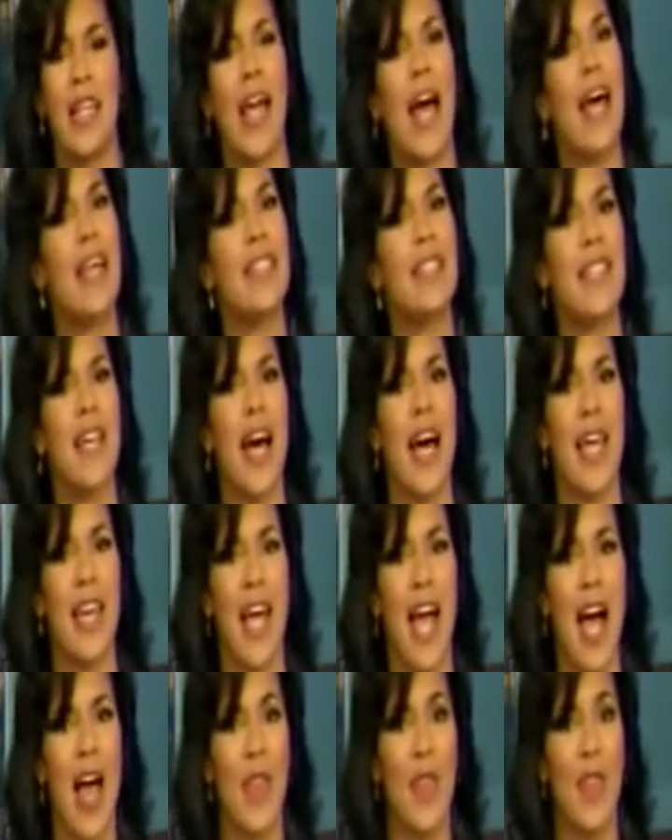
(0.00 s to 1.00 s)
last night
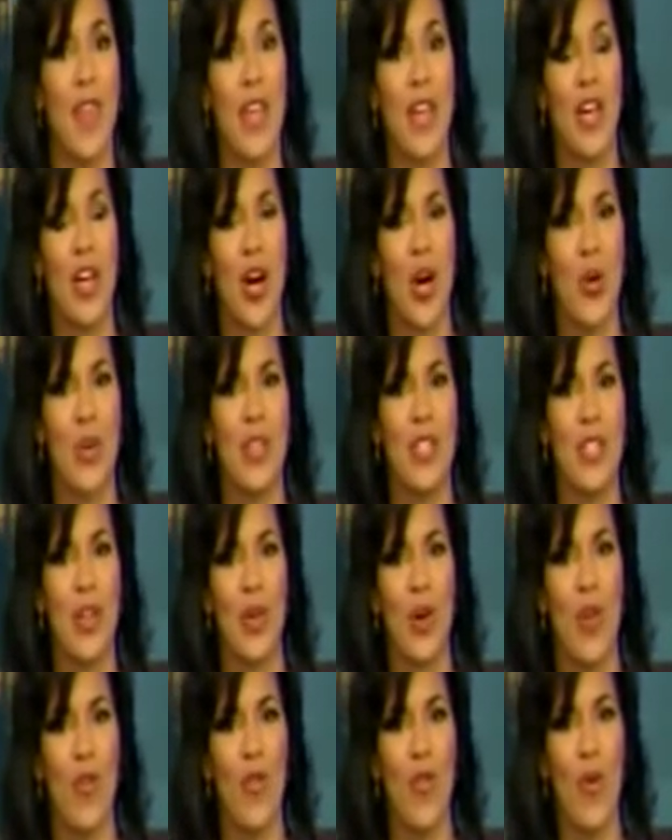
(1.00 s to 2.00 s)
at the Coke
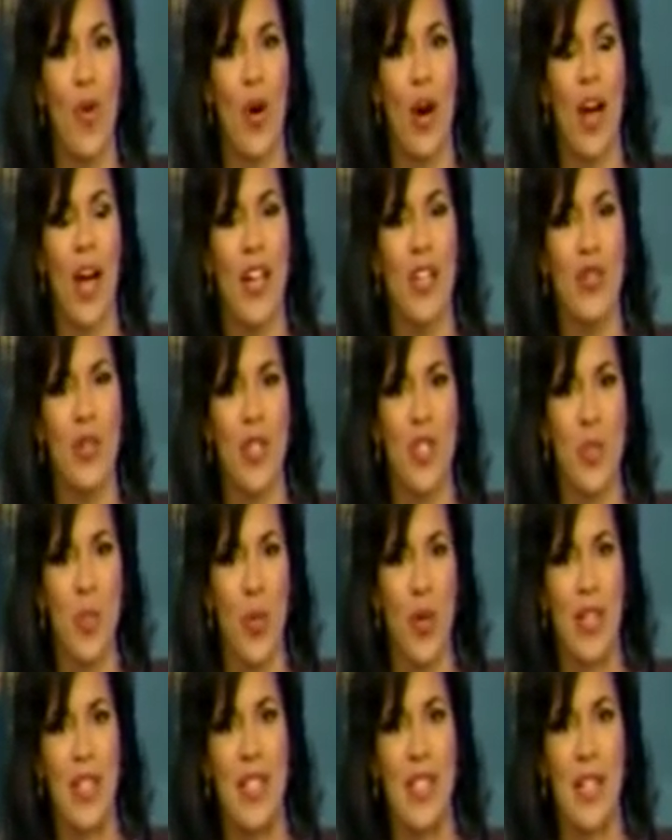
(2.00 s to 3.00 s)
0400
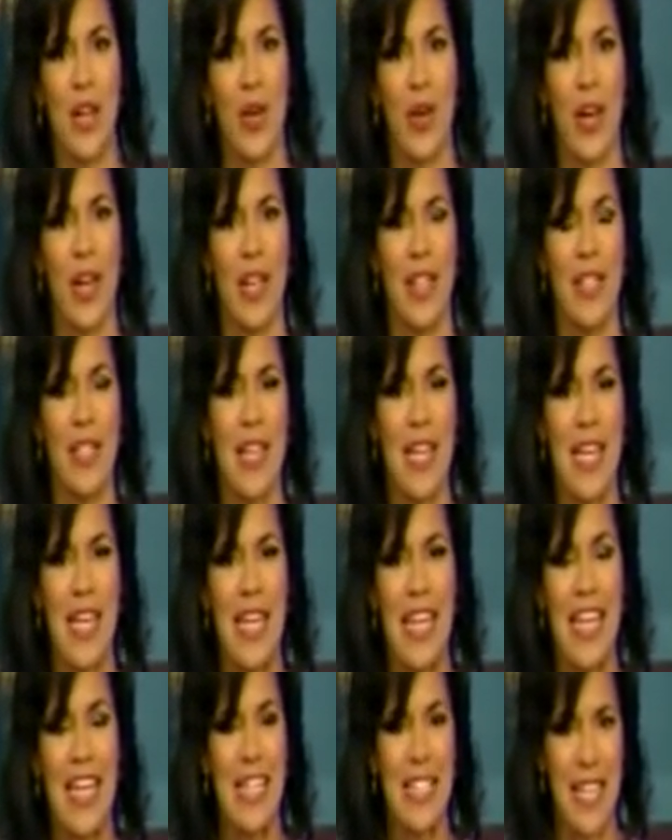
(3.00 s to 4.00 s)
Sprint Series
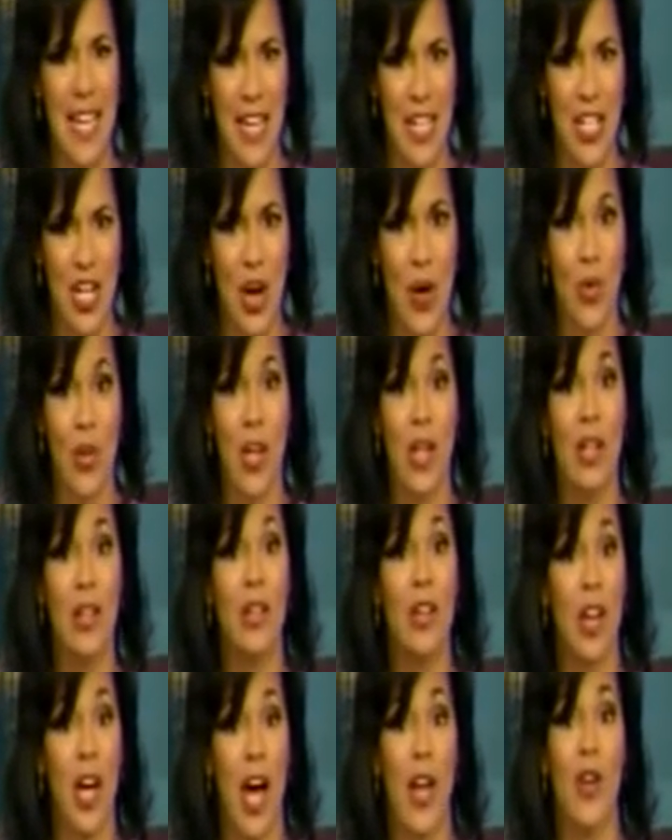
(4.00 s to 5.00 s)
in Daytona,
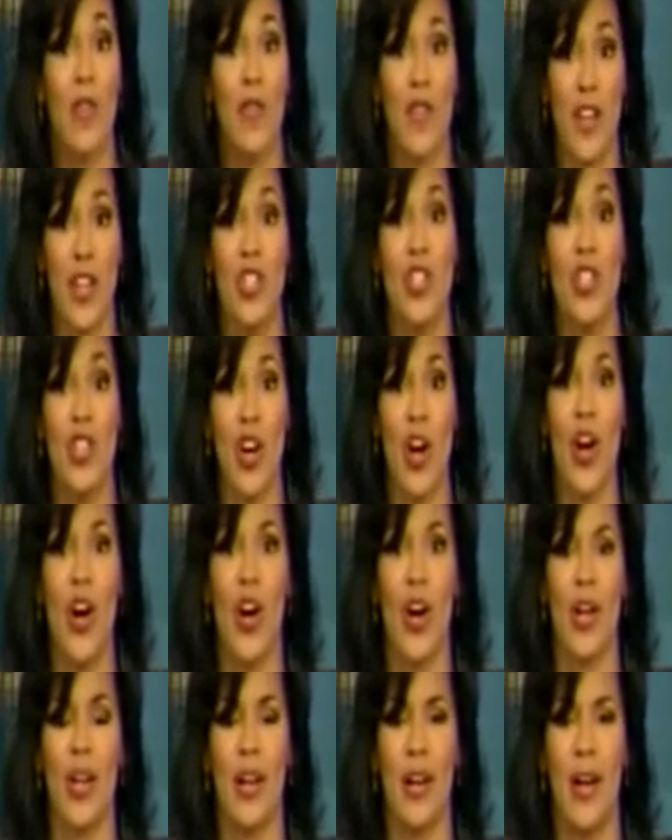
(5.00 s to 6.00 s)
Logano finished
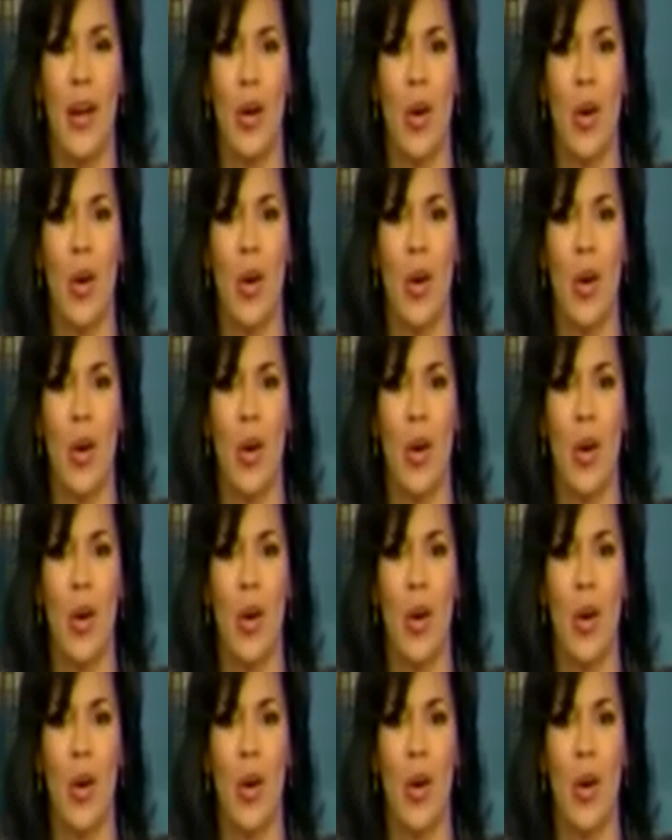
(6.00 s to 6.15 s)
third.